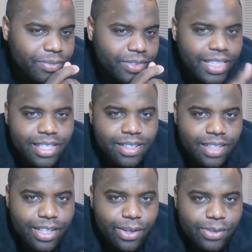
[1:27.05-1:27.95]
this,
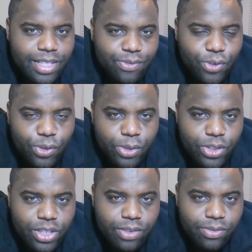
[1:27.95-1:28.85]
you know, this full
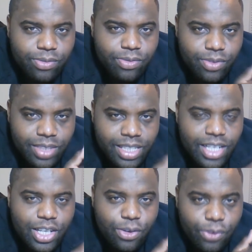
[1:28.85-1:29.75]
motion
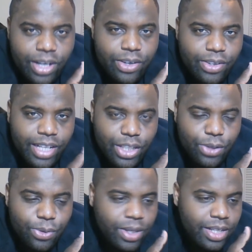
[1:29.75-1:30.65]
CG render that
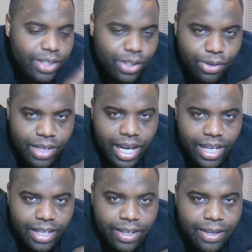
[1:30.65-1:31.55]
you
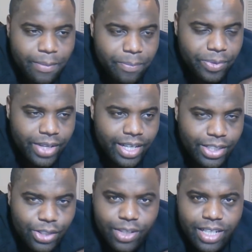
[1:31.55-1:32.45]
created, uh,
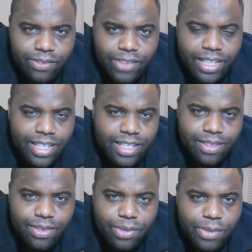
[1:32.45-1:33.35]
you could have done
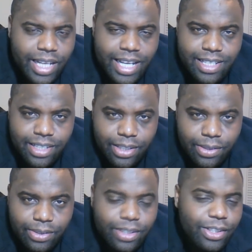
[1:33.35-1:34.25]
this three days
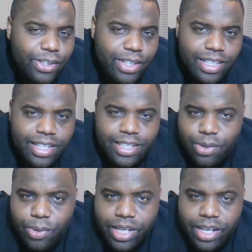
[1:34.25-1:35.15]
ago, or you could have done
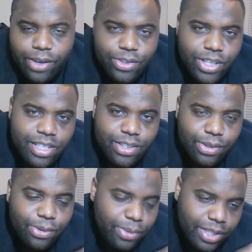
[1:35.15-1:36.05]
this a week ago just
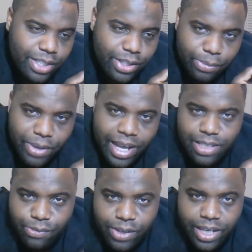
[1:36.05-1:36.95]
to, you know,
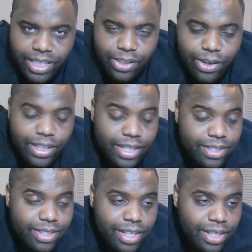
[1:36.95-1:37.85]
pacify the
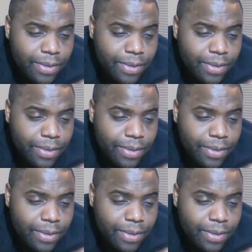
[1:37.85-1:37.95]
audience.